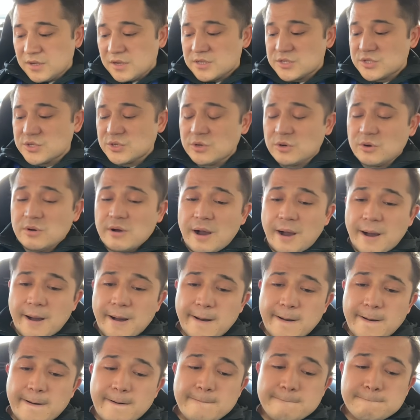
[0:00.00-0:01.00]
So
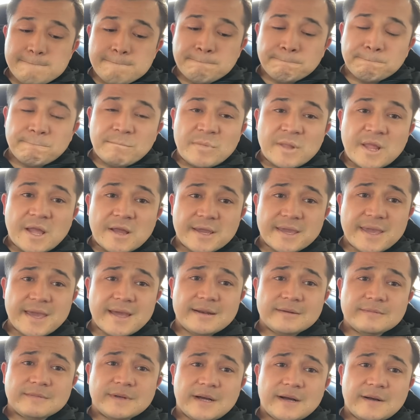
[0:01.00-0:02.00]
um
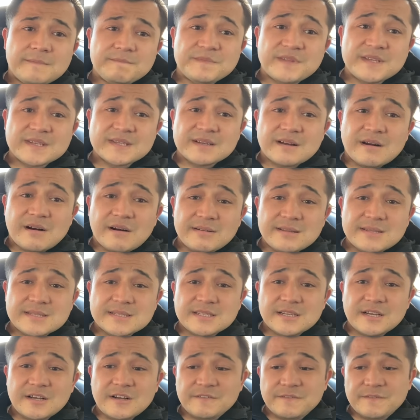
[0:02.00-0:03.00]
again, um this car
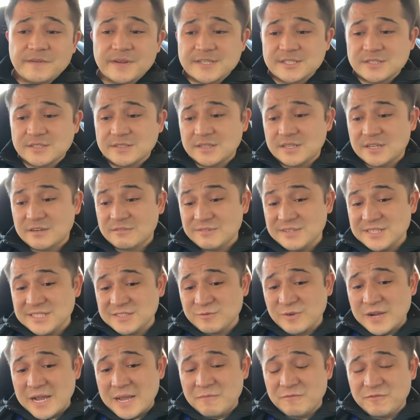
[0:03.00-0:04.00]
itself, uh, the
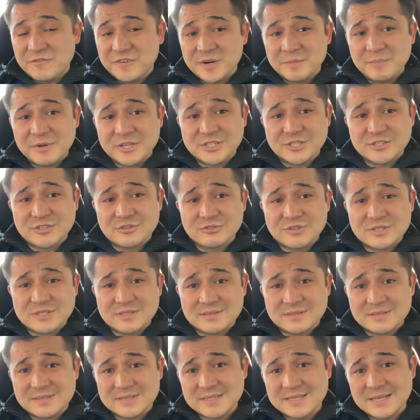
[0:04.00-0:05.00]
reason why I'm very much
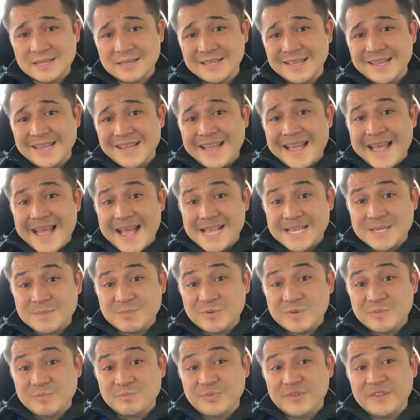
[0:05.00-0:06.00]
interested is that has
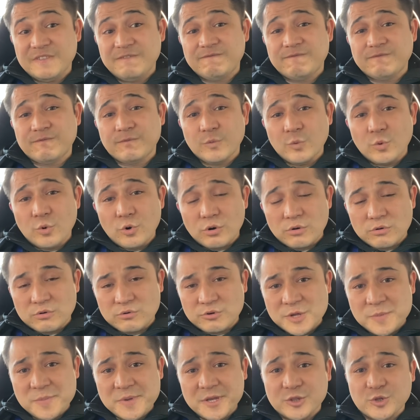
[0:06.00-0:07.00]
been before
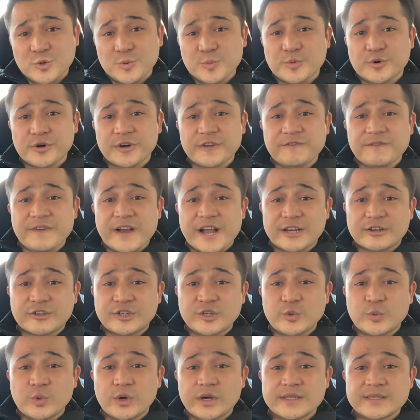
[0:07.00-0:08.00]
rebuilt Omori
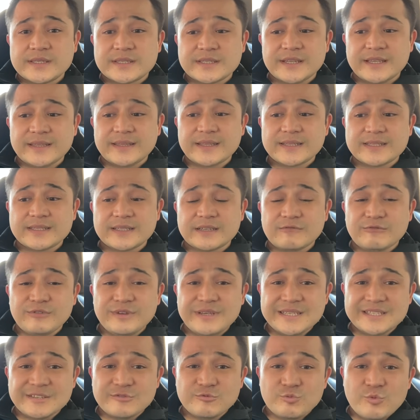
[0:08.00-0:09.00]
factory once, and that's the
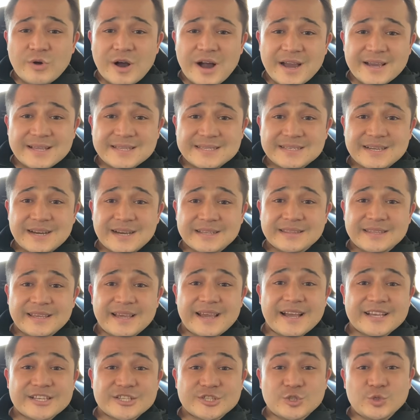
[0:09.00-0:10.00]
reason why it's got
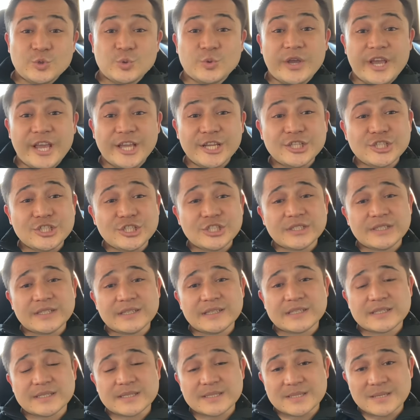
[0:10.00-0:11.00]
the S two engine
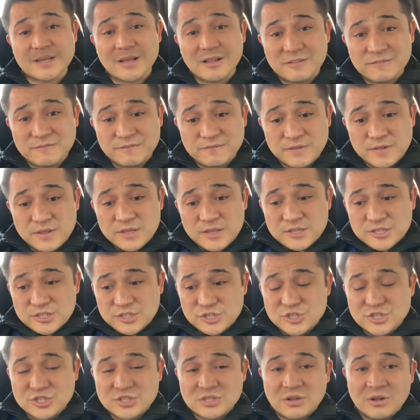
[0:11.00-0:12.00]
itself
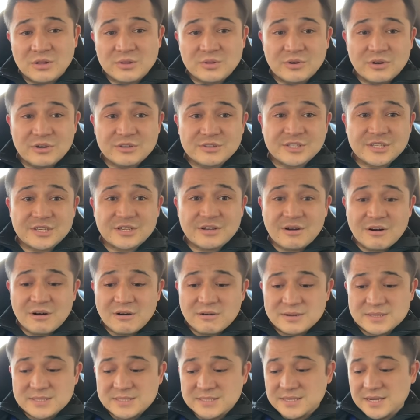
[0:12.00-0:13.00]
installed on the
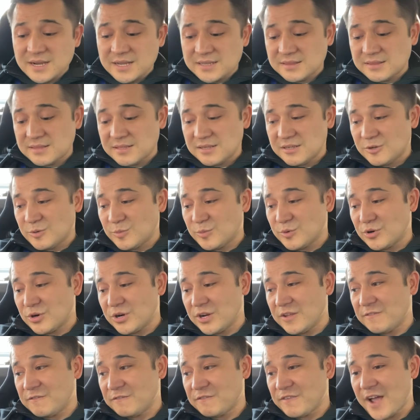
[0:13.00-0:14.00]
car. It's got the
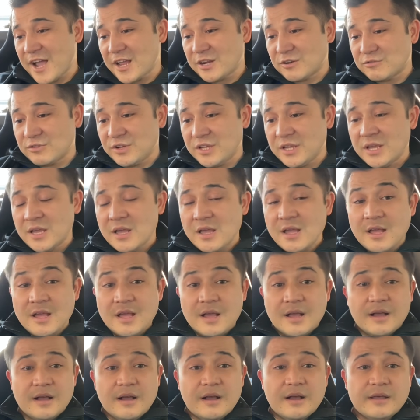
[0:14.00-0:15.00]
Omori factory
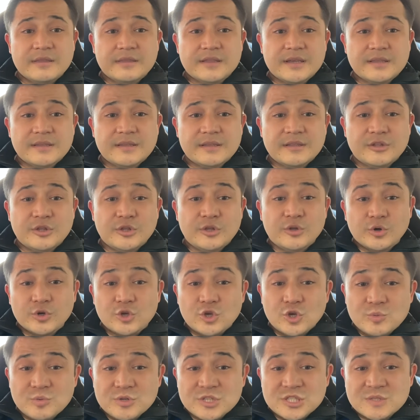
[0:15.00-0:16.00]
uh the, the, the
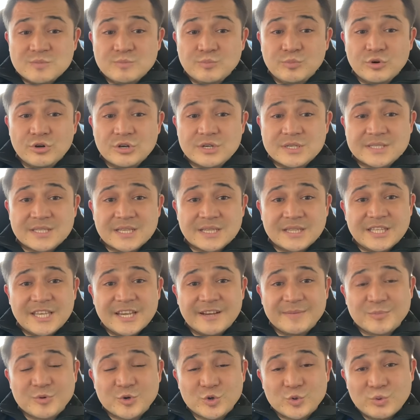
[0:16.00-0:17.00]
documents, books that they
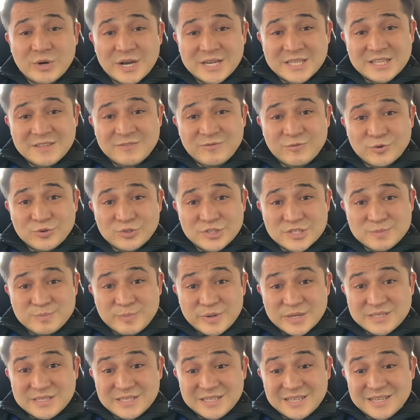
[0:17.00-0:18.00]
have provided for this
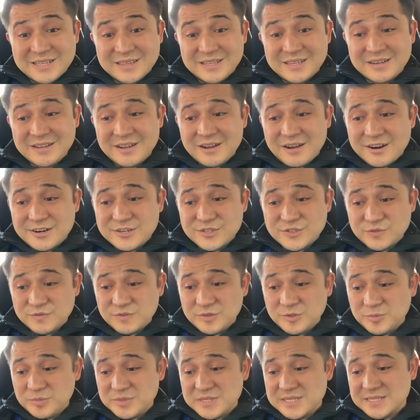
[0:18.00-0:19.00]
particular car, so
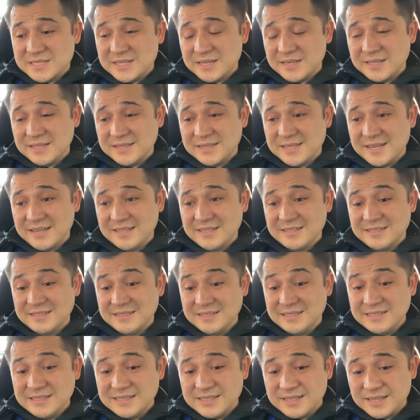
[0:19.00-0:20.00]
we'll be studying that in
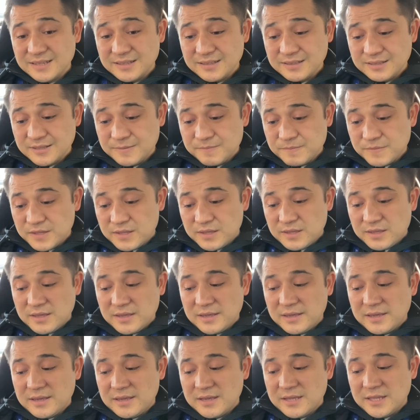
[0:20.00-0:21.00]
detail,
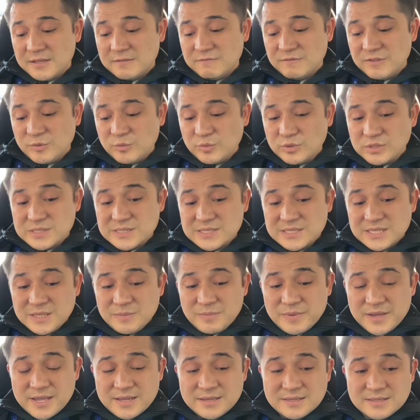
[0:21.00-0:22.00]
and we will see,
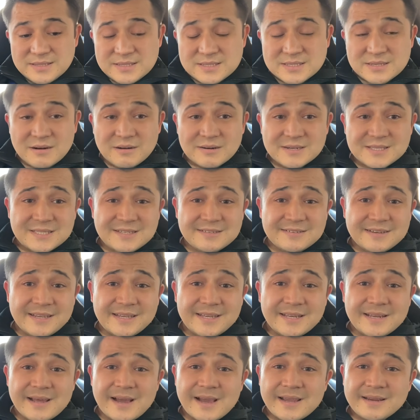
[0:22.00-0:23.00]
man. This car is year
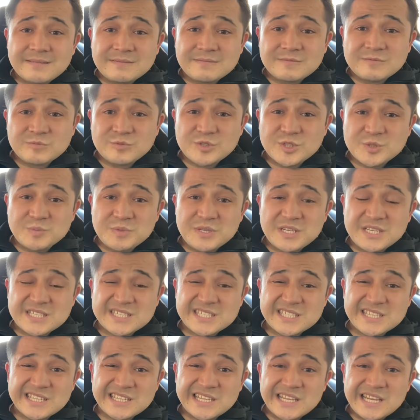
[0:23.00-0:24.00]
ninety-nine, which
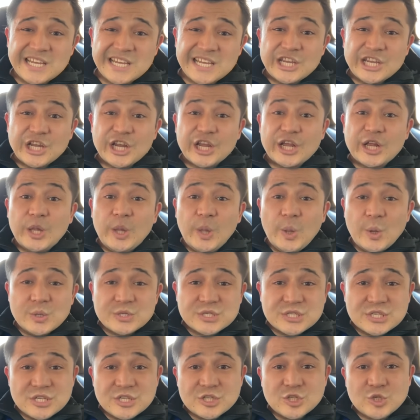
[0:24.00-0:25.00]
makes it
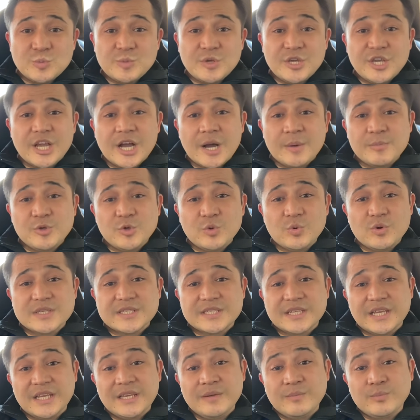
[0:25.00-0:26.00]
closer to become U
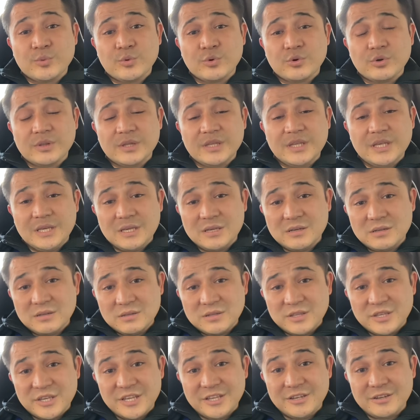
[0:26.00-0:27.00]
S A import
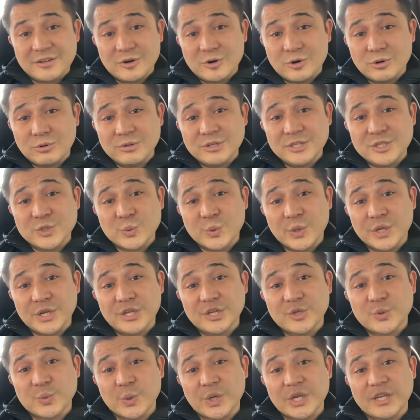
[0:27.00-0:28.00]
legal in early
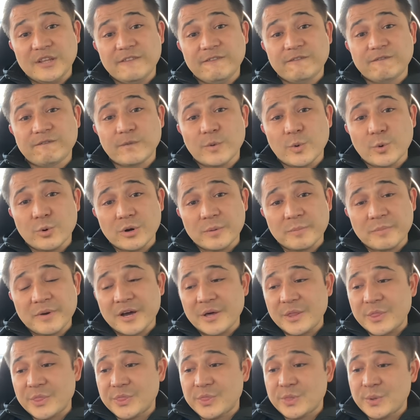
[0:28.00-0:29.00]
twenty twenty-four,
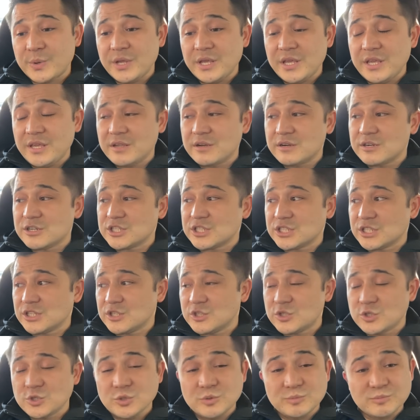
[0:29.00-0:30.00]
about three years
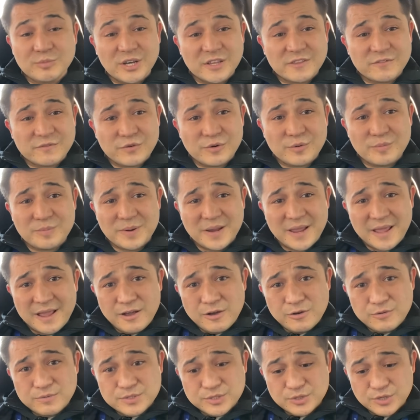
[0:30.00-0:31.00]
and two months from
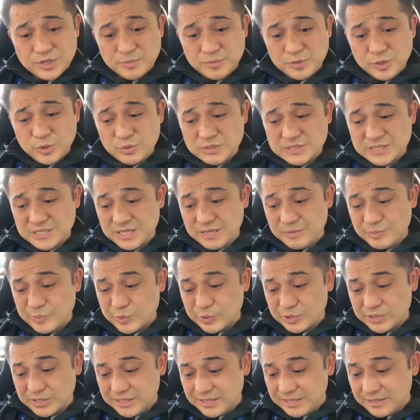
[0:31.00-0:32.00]
now. It's going to be U S A
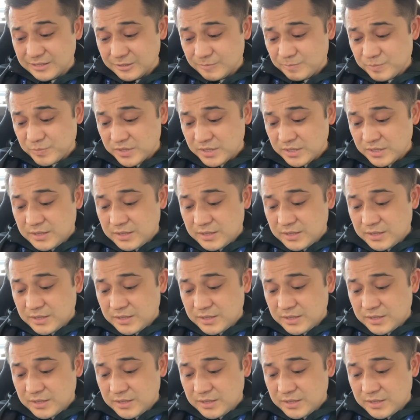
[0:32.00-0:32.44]
import legal.